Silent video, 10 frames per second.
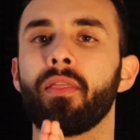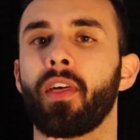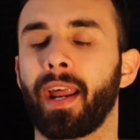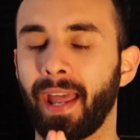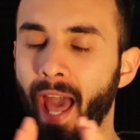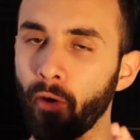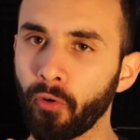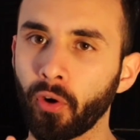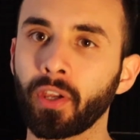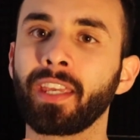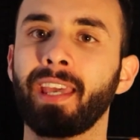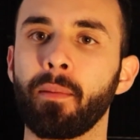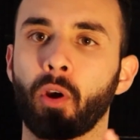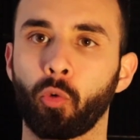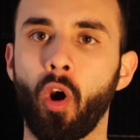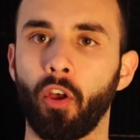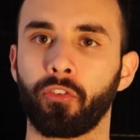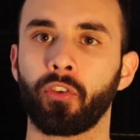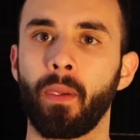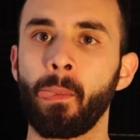that I ever came
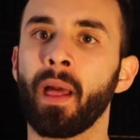across.